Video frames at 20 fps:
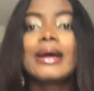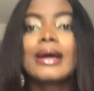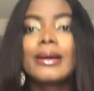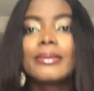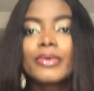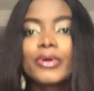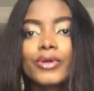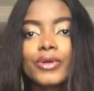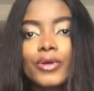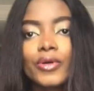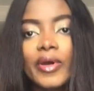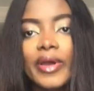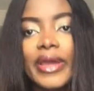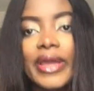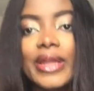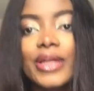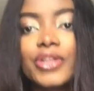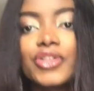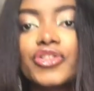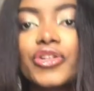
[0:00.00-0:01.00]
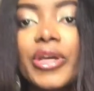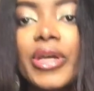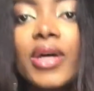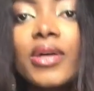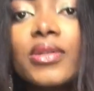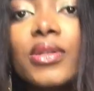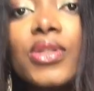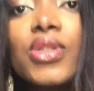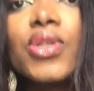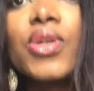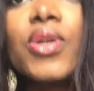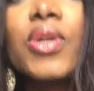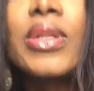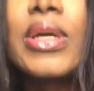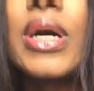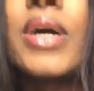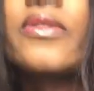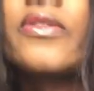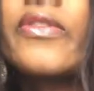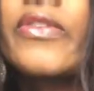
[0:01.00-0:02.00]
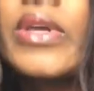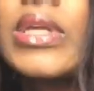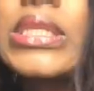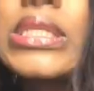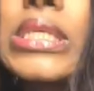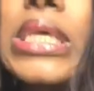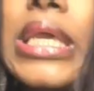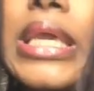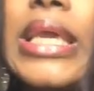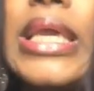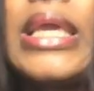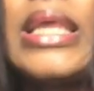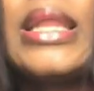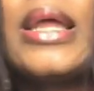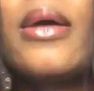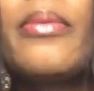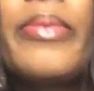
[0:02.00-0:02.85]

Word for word: I'm gonna go ahead and try out the third outfit in a